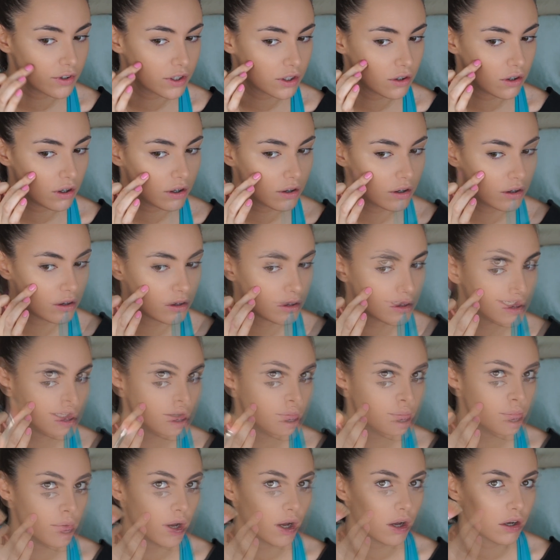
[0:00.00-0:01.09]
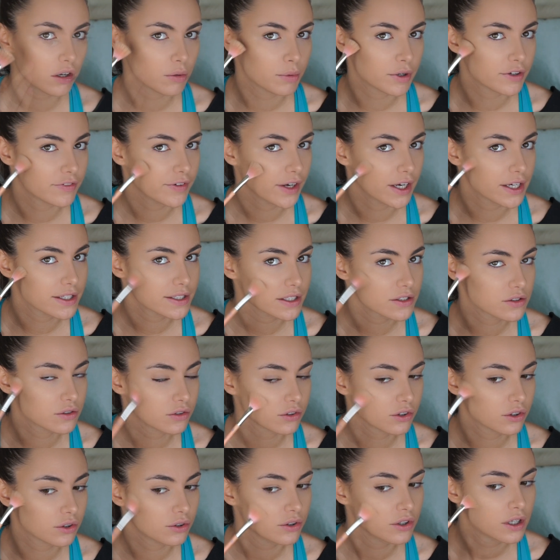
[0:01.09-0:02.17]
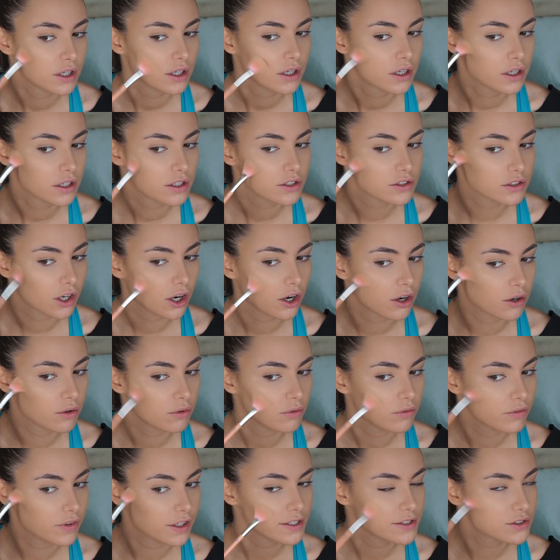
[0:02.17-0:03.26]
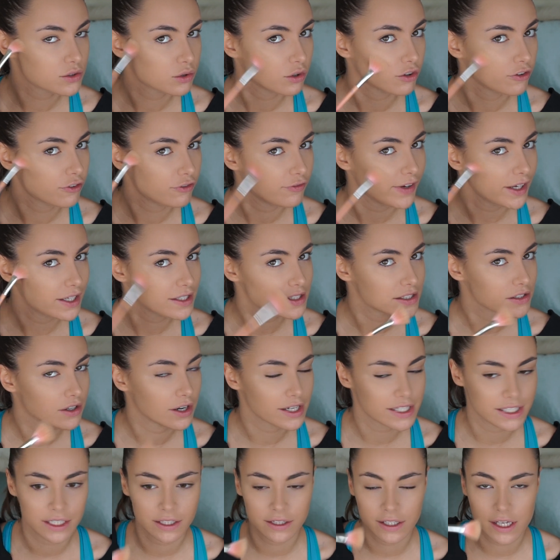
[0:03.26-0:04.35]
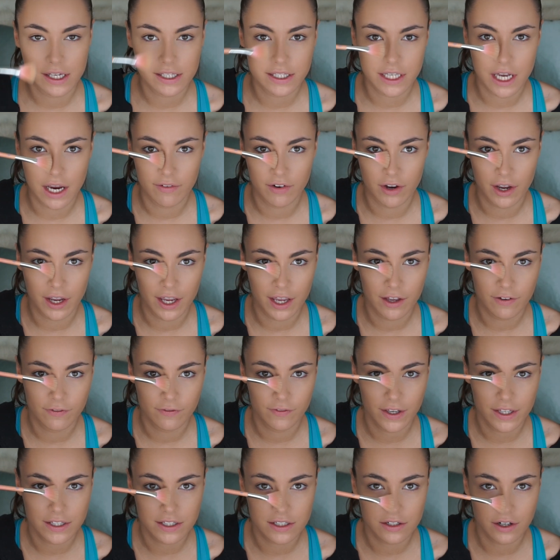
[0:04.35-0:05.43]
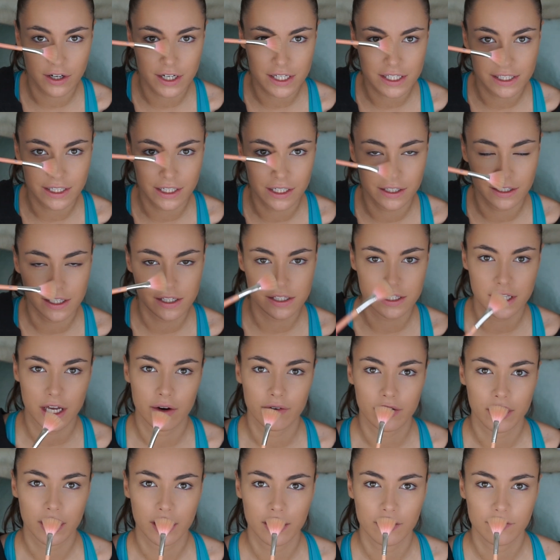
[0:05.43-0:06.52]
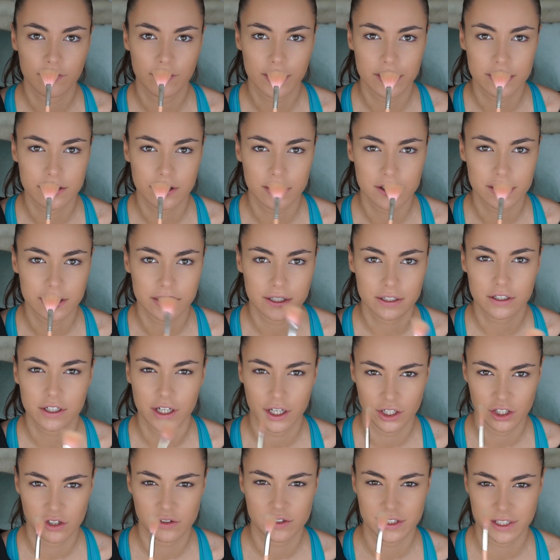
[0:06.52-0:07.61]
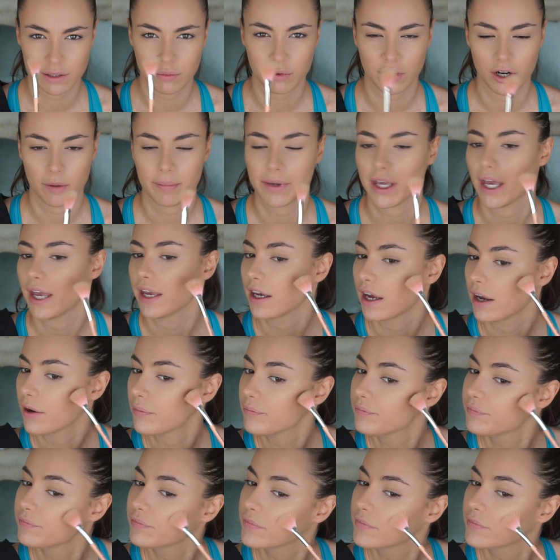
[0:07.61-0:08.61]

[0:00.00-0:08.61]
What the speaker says: I got a little mark on my face, that's not cool. So this sort of fits nicely in this area, it fits nicely in this area, it fits nicely, can you see what I'm getting at?